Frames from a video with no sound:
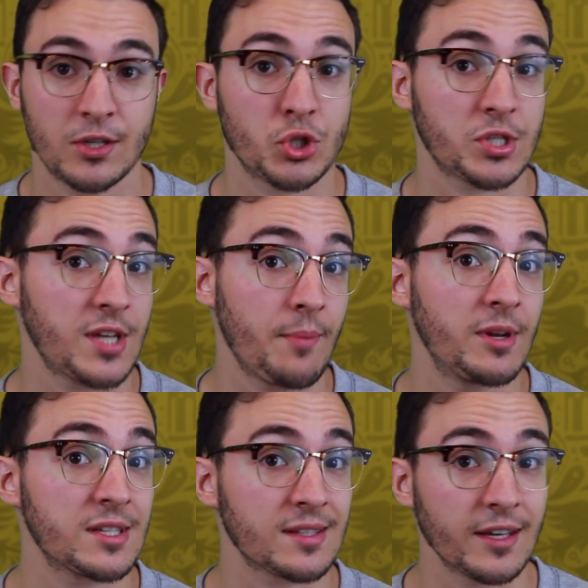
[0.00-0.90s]
Just 10
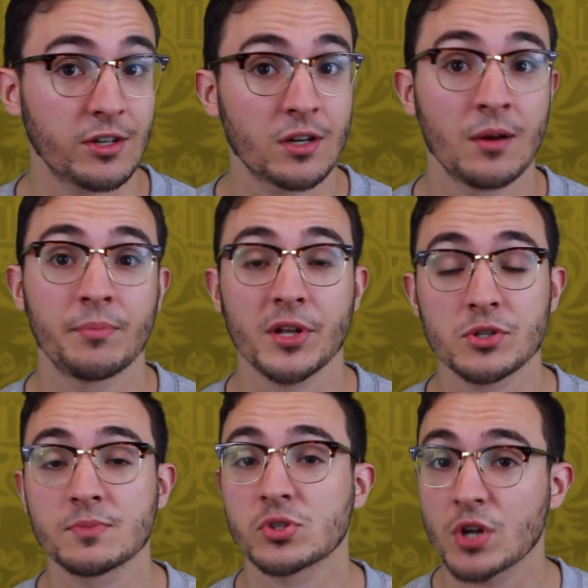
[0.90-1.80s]
minutes later,
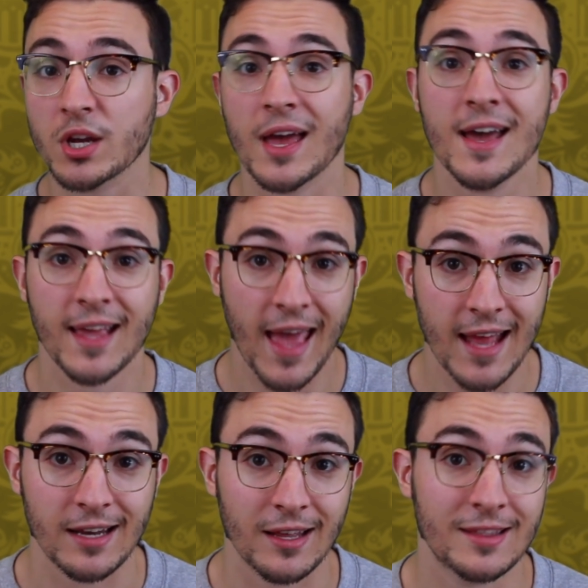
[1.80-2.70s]
Belgium struck
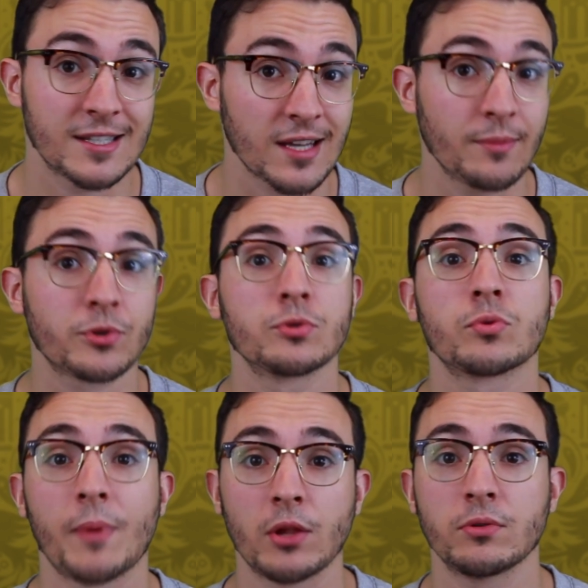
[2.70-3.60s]
again, this time
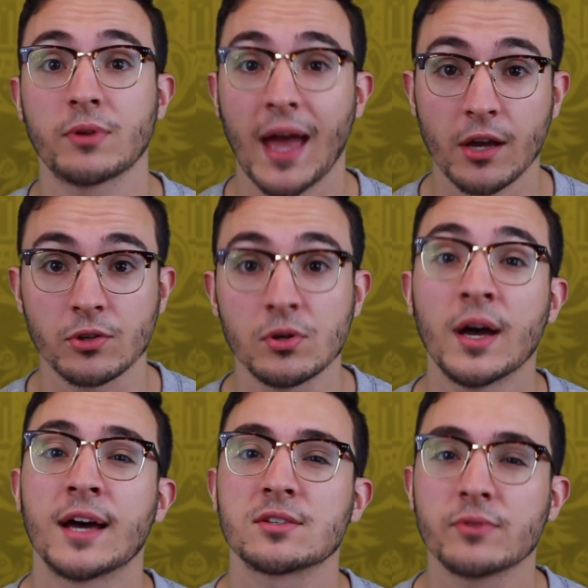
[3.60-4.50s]
through Romelu Lukaku,
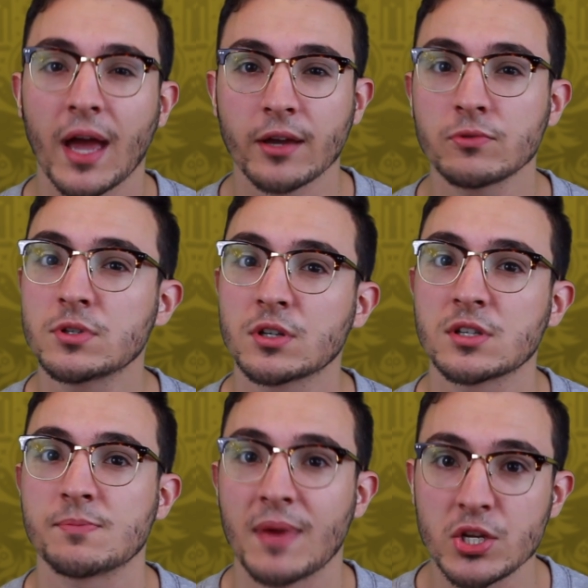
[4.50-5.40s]
as Lukaku took
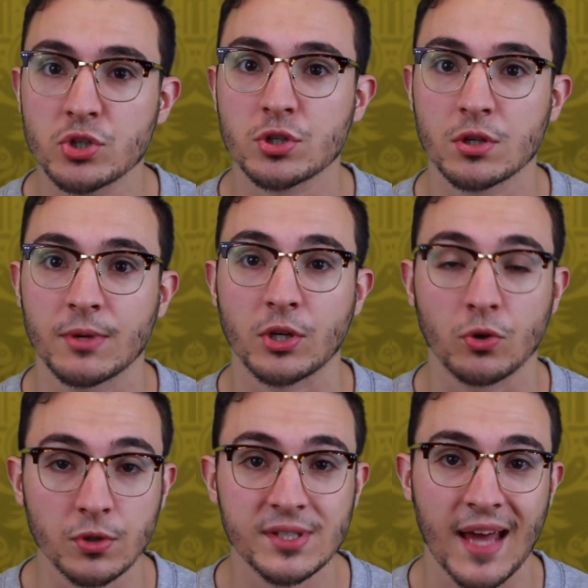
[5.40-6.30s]
his major tournament
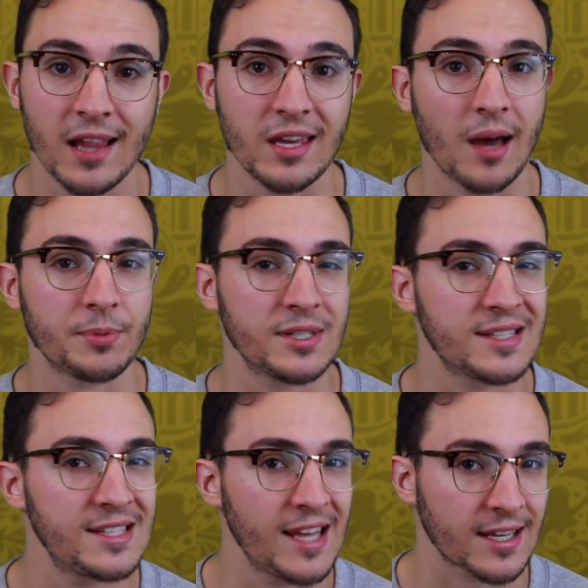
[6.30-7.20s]
goals tally up to
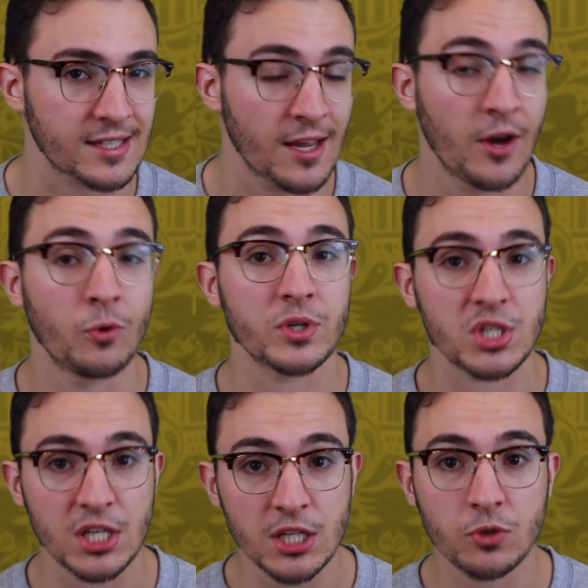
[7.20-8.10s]
6,
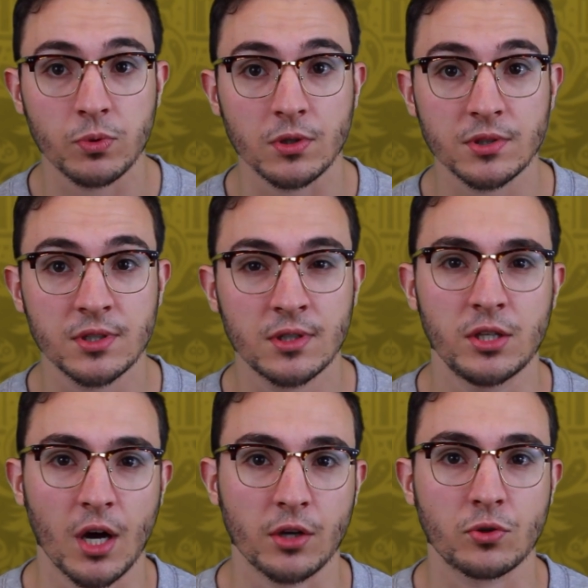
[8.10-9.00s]
which equaled
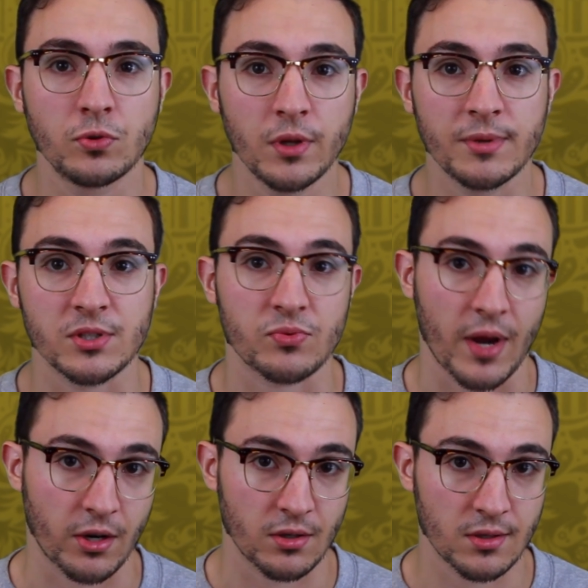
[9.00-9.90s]
Jan Kuleman's
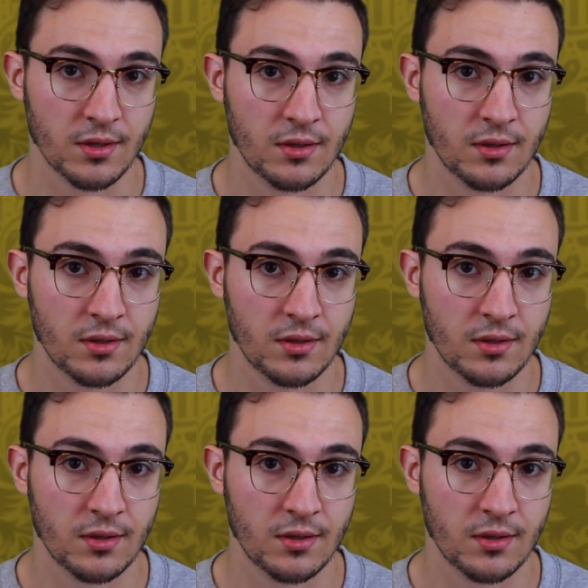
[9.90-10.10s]
record.